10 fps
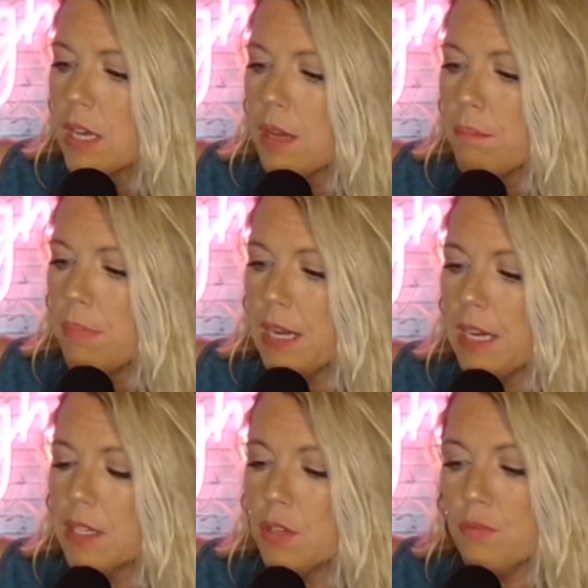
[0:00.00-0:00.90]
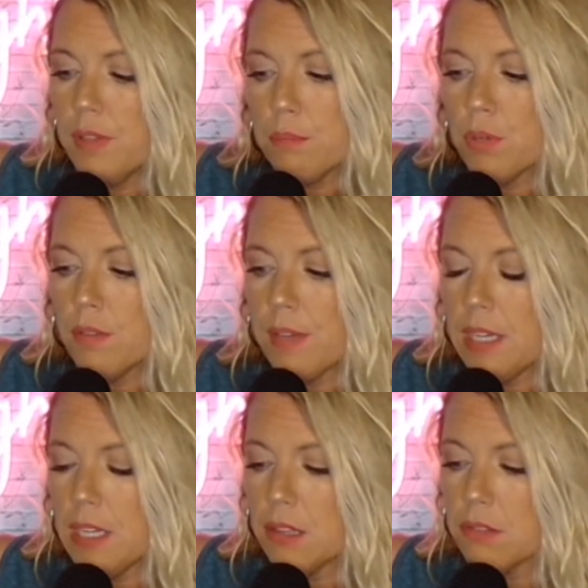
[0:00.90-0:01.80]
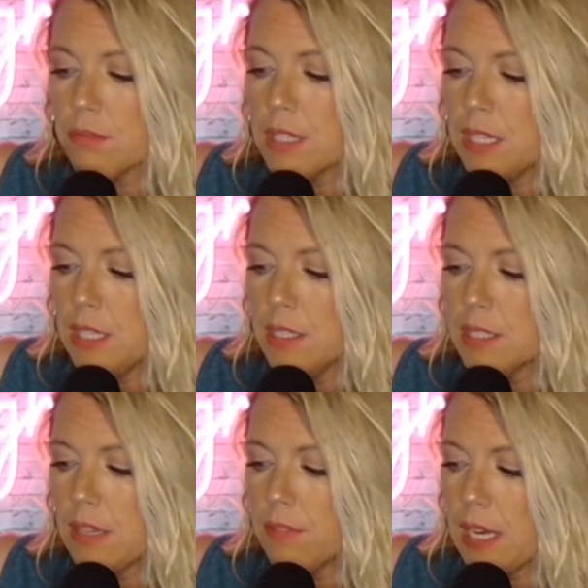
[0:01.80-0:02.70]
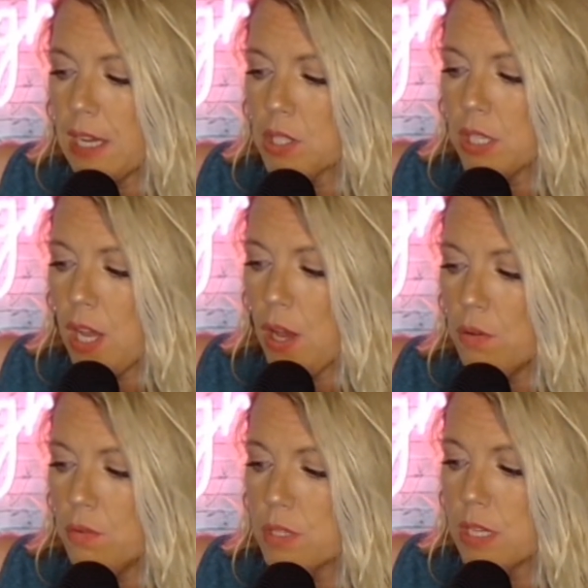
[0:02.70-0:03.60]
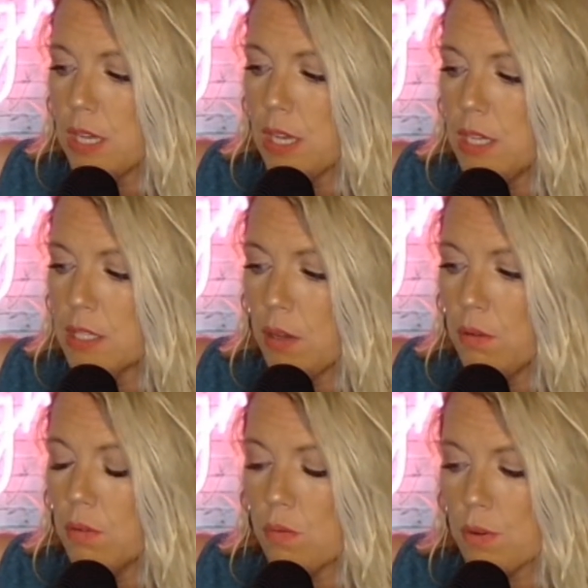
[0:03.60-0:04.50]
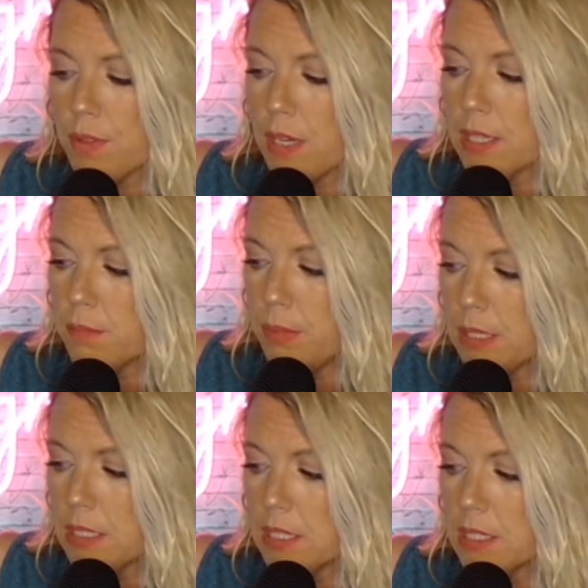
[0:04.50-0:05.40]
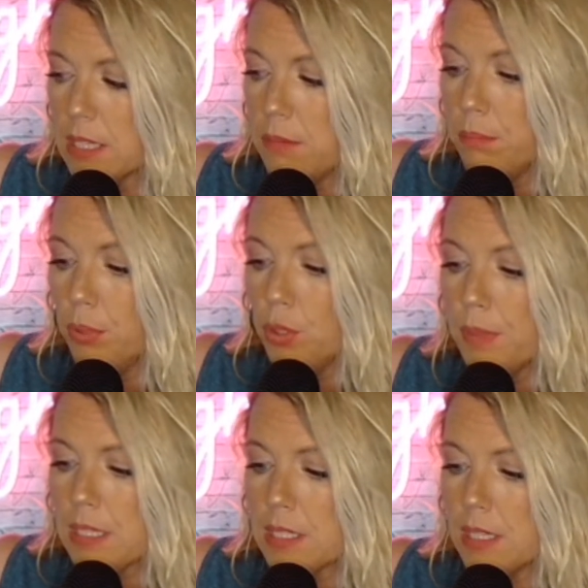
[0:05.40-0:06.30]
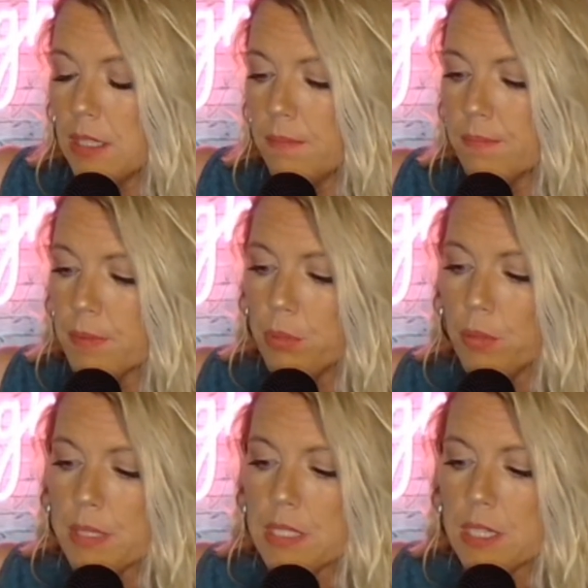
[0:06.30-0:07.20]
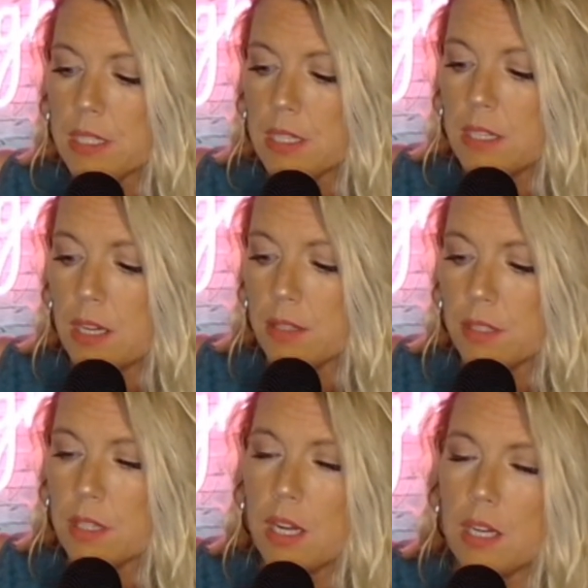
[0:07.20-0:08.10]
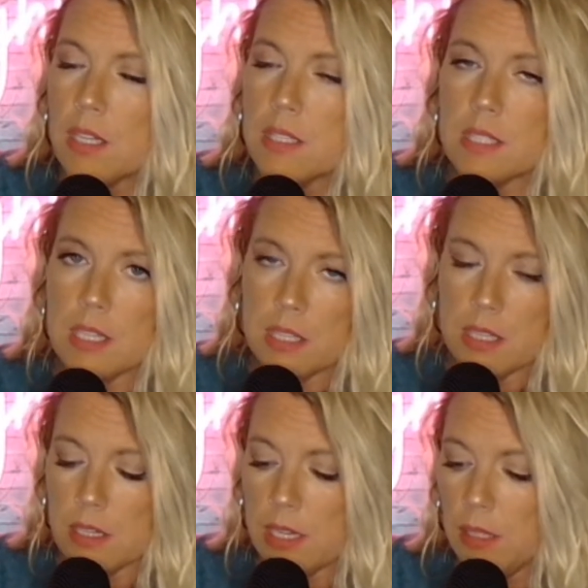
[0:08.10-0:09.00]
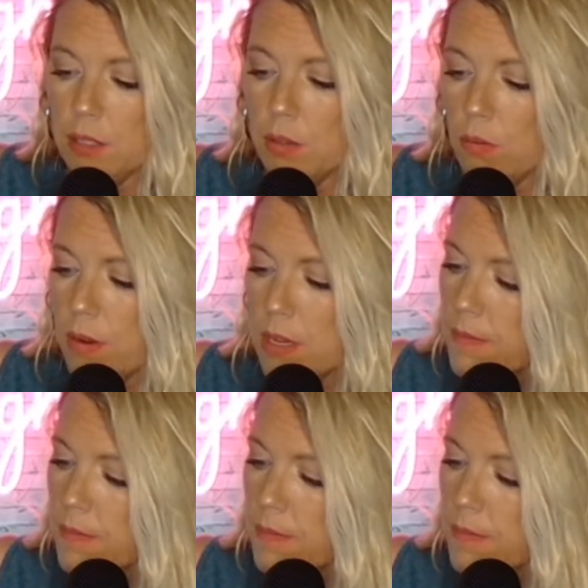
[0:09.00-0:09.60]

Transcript: by November of 83, David actually owned his own orthotics business in Bloomington. Bloomington is another city there in Illinois.